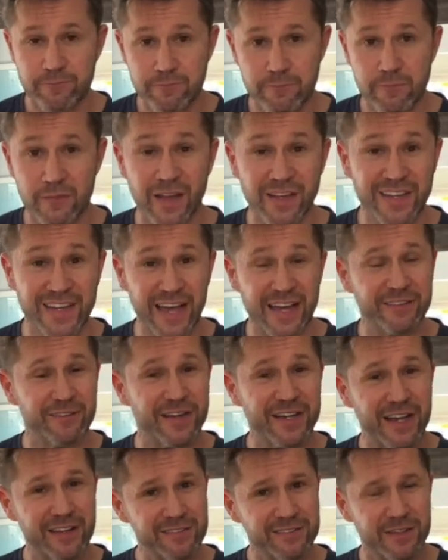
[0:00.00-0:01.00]
Again, like
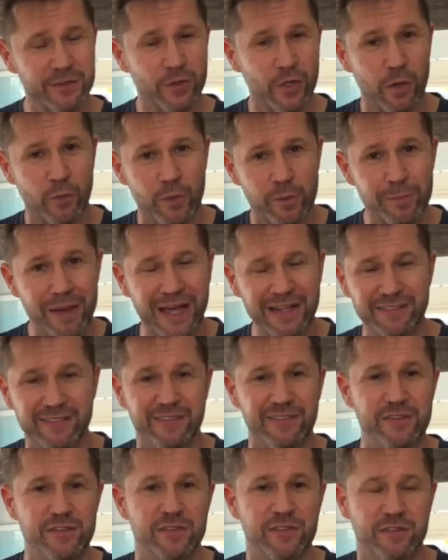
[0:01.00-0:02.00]
I said, going back to
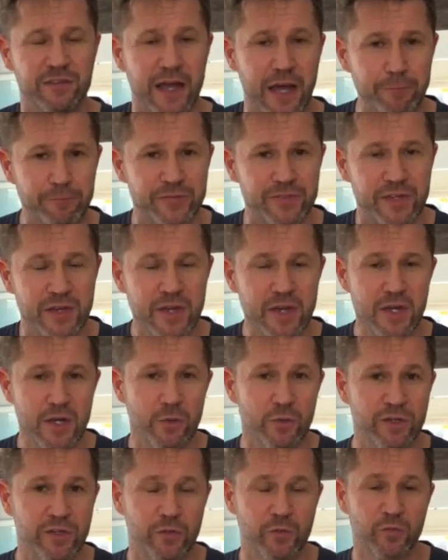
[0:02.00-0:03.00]
these steps,
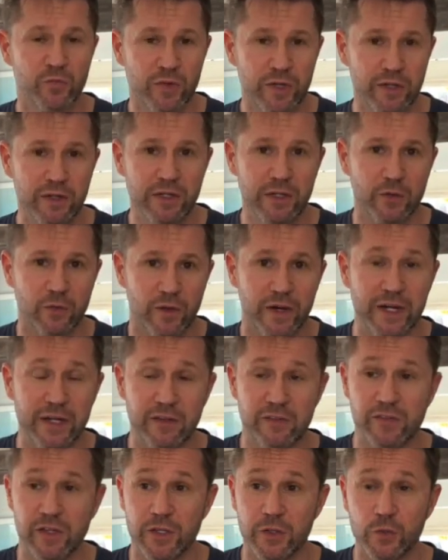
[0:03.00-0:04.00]
which is really great, is
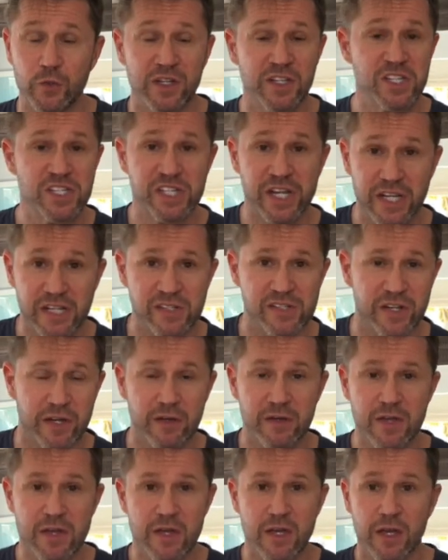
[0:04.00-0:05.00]
that you can change it.
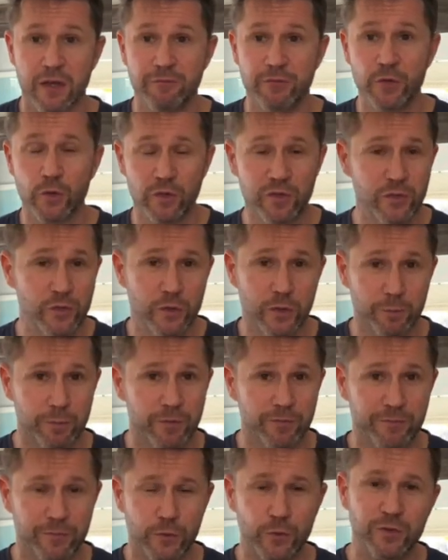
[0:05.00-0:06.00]
If your
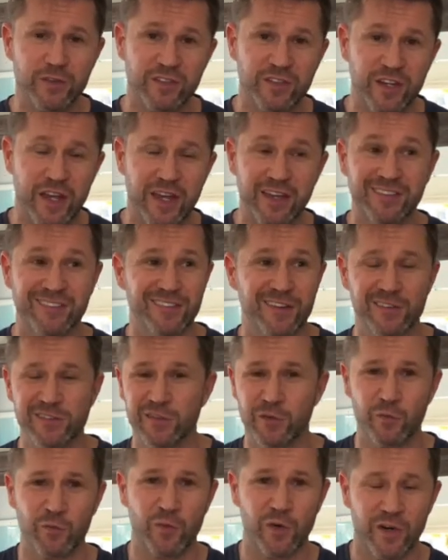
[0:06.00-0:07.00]
superfood shake
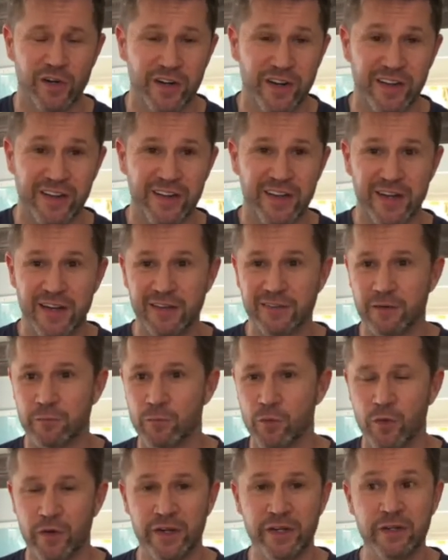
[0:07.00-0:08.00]
doesn't work in the
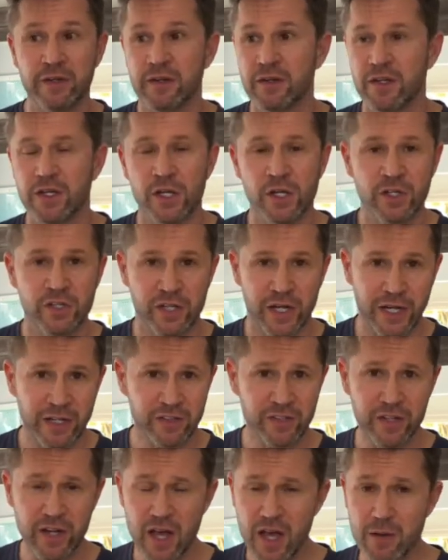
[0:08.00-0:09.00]
morning, change
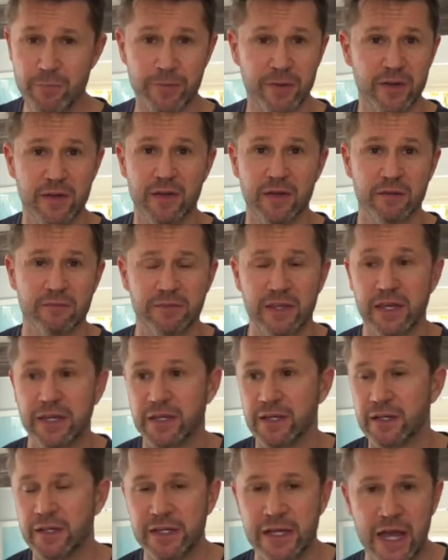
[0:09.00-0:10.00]
it up. Take it
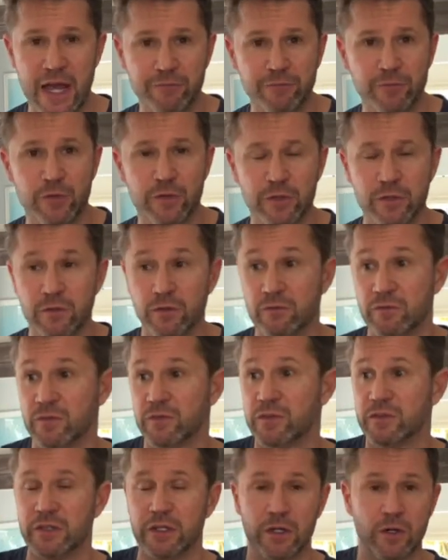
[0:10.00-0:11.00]
in the afternoon.
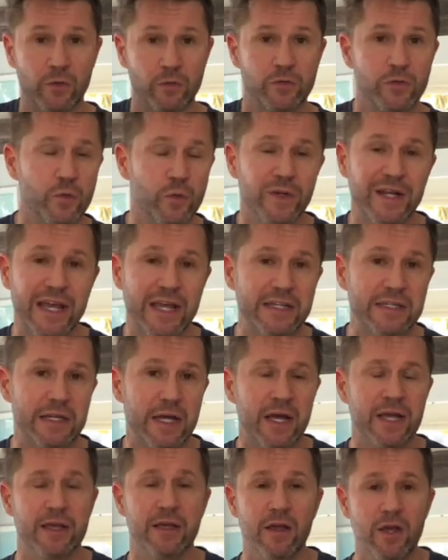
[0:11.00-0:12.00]
You know, do it at
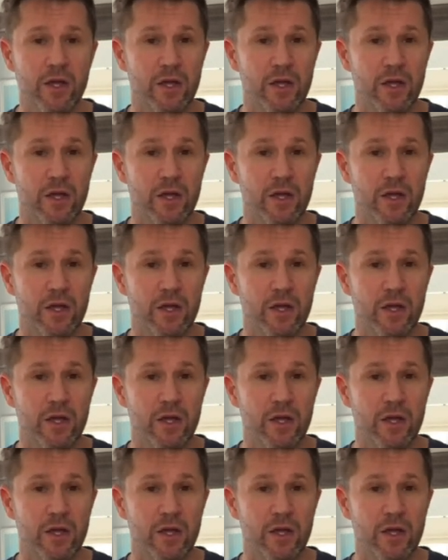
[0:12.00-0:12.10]
night.